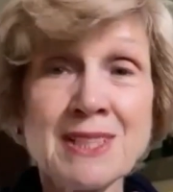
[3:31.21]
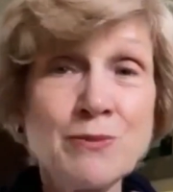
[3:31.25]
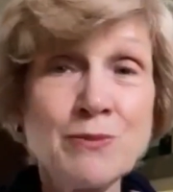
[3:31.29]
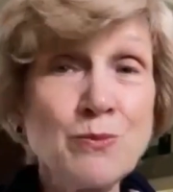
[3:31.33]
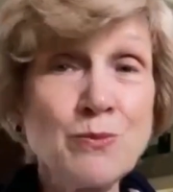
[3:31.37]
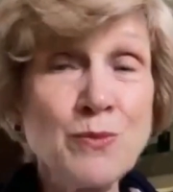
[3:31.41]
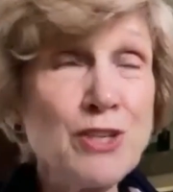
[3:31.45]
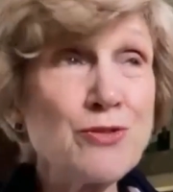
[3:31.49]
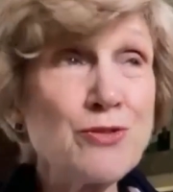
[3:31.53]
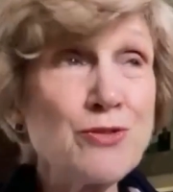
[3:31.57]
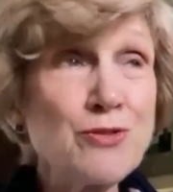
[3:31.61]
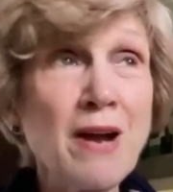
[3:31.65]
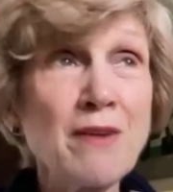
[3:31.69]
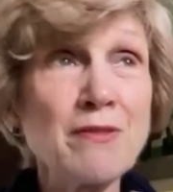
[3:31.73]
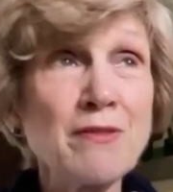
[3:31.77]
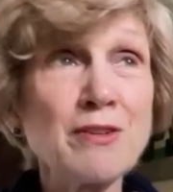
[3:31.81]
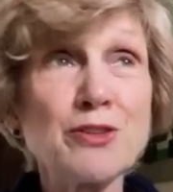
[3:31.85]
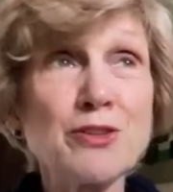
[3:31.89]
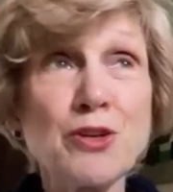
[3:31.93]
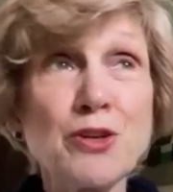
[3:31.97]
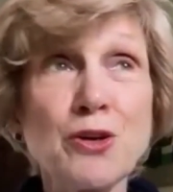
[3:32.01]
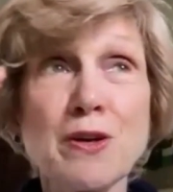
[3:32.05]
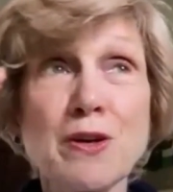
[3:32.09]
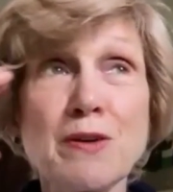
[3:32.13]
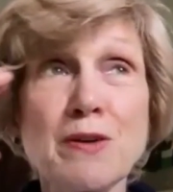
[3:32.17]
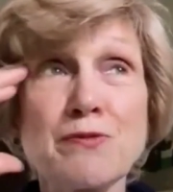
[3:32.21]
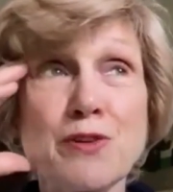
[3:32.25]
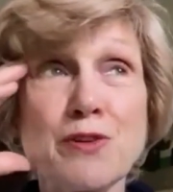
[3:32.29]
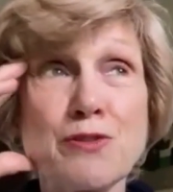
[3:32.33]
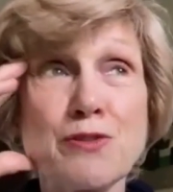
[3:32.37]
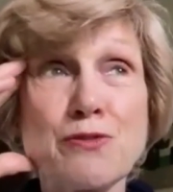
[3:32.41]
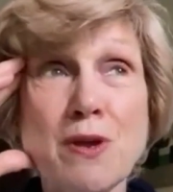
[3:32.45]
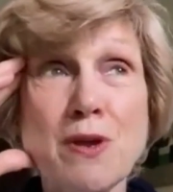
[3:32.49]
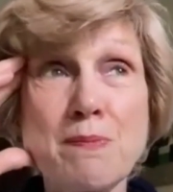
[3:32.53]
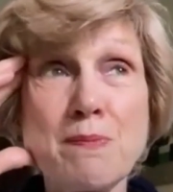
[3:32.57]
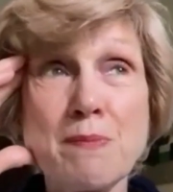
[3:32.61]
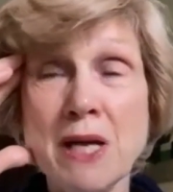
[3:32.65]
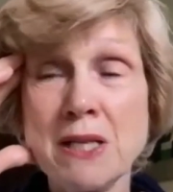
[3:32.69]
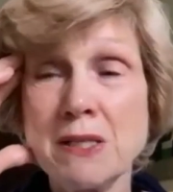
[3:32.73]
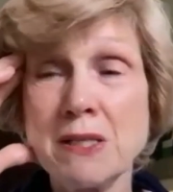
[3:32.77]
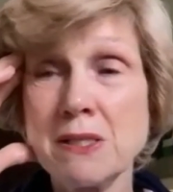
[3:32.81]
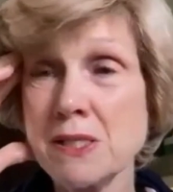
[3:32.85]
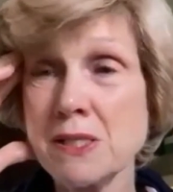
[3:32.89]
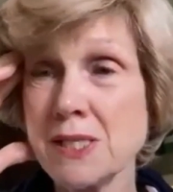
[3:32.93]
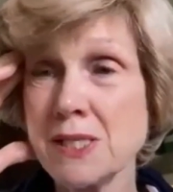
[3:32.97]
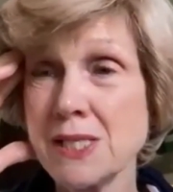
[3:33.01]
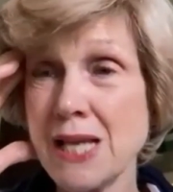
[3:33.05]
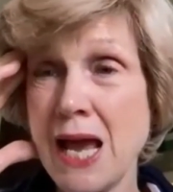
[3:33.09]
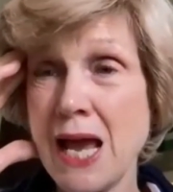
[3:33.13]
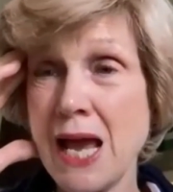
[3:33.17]
We traveled Europe for 3
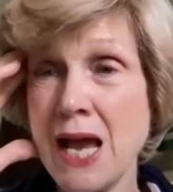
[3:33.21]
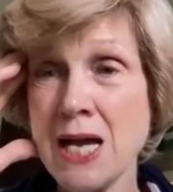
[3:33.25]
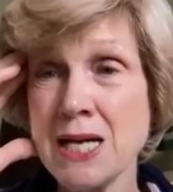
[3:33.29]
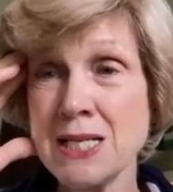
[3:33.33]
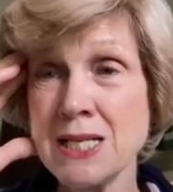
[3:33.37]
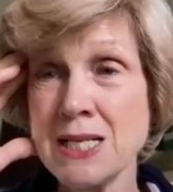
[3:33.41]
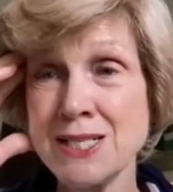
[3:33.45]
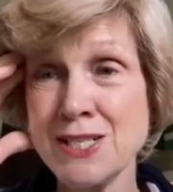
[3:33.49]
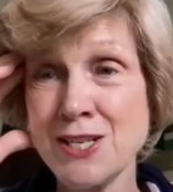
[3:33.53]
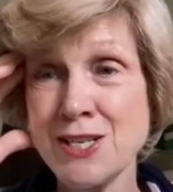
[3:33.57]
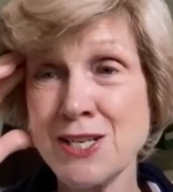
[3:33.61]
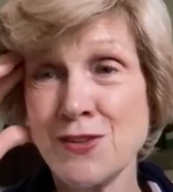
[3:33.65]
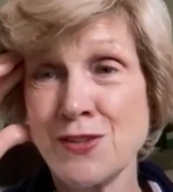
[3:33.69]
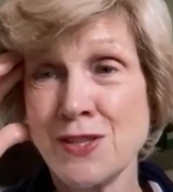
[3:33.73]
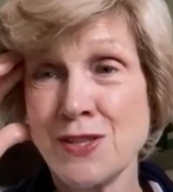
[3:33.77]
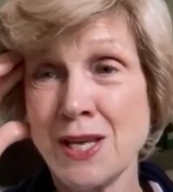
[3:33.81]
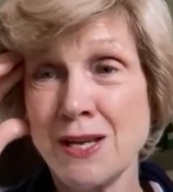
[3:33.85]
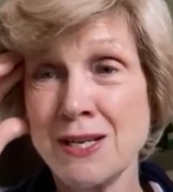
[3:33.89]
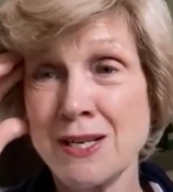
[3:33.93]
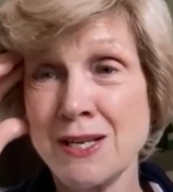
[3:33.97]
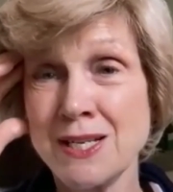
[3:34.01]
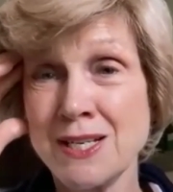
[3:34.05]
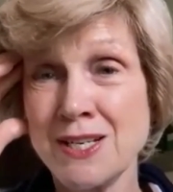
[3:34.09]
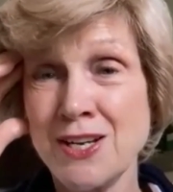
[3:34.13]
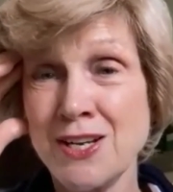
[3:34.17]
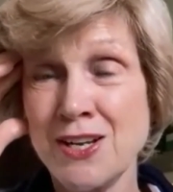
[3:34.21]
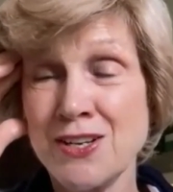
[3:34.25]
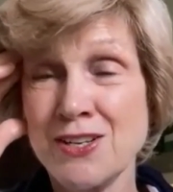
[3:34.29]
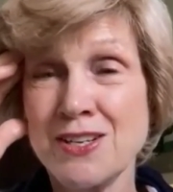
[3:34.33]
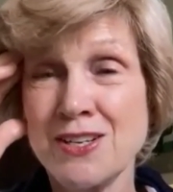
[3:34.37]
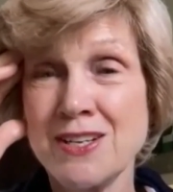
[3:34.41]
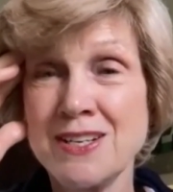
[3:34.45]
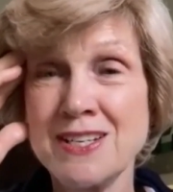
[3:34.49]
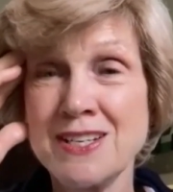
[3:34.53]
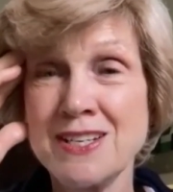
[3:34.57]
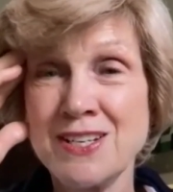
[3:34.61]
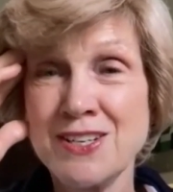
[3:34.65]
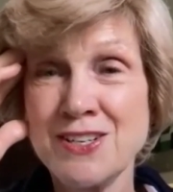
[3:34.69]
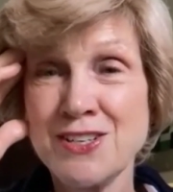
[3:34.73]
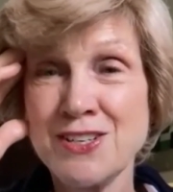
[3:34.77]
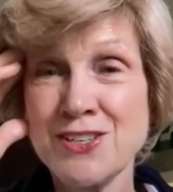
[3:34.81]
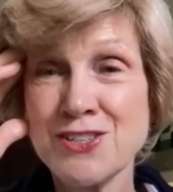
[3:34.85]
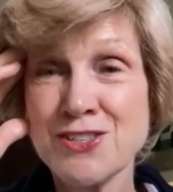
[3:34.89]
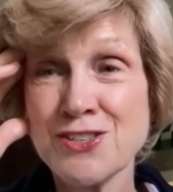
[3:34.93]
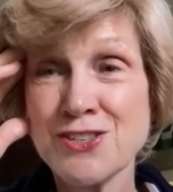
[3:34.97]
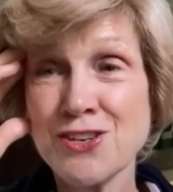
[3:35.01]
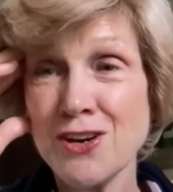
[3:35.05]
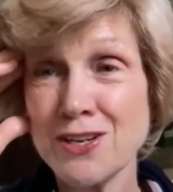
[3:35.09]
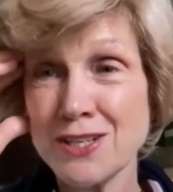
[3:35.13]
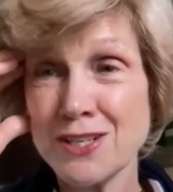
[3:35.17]
months and then
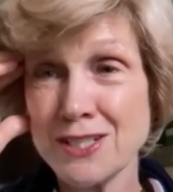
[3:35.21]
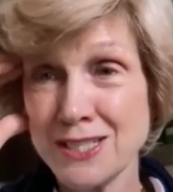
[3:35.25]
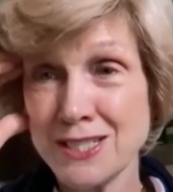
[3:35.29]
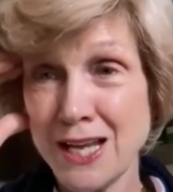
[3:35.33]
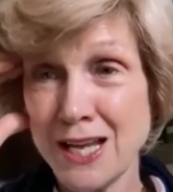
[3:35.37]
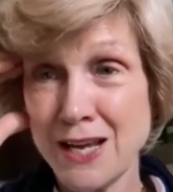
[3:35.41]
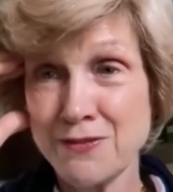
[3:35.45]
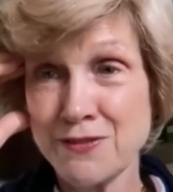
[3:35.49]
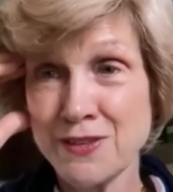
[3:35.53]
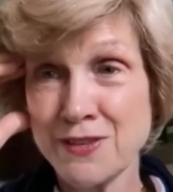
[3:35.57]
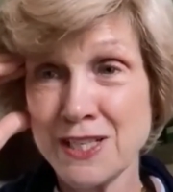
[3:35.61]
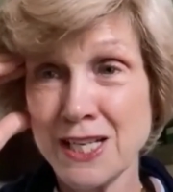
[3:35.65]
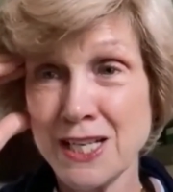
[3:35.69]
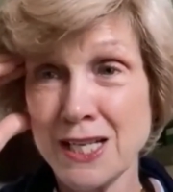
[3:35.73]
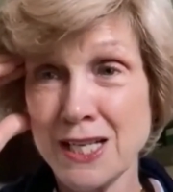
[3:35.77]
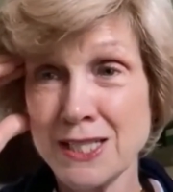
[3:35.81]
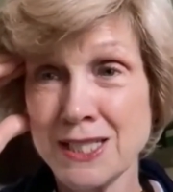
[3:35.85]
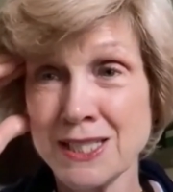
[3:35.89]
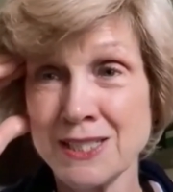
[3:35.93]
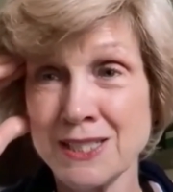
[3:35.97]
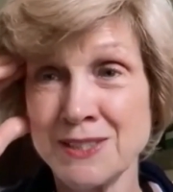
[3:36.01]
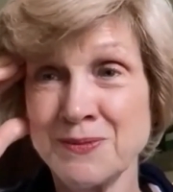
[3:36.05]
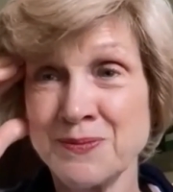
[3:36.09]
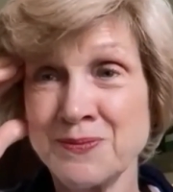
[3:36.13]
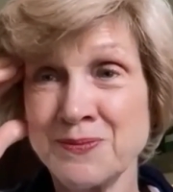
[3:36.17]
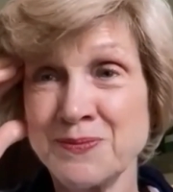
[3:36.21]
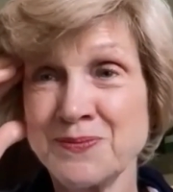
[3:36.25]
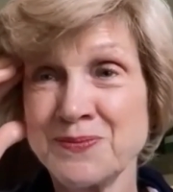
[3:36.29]
started life in London.